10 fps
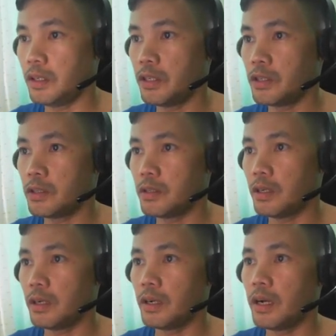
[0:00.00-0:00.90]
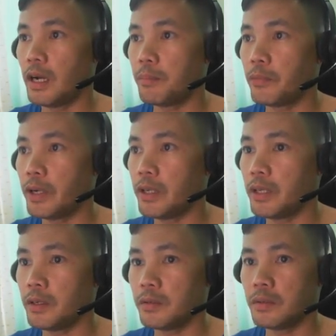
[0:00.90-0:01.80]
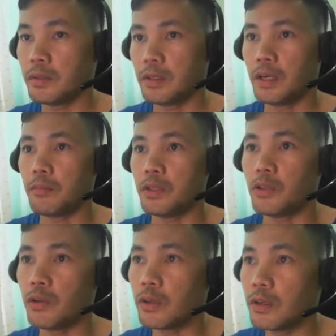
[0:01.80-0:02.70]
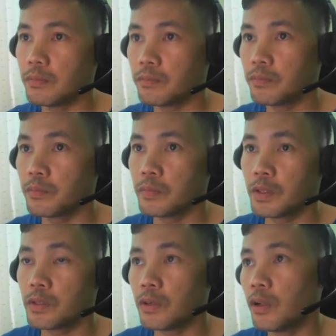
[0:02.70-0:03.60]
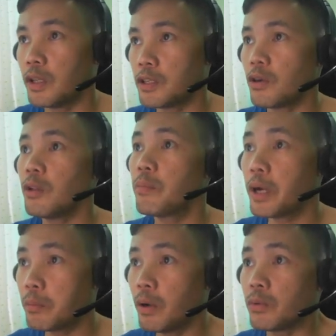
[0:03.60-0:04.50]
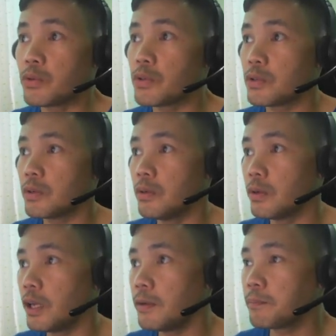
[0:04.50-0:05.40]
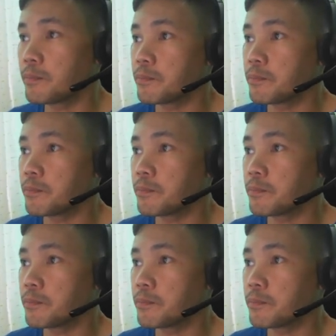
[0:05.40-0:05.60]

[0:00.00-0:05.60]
Here's the app running. It's all bare bones. Okay.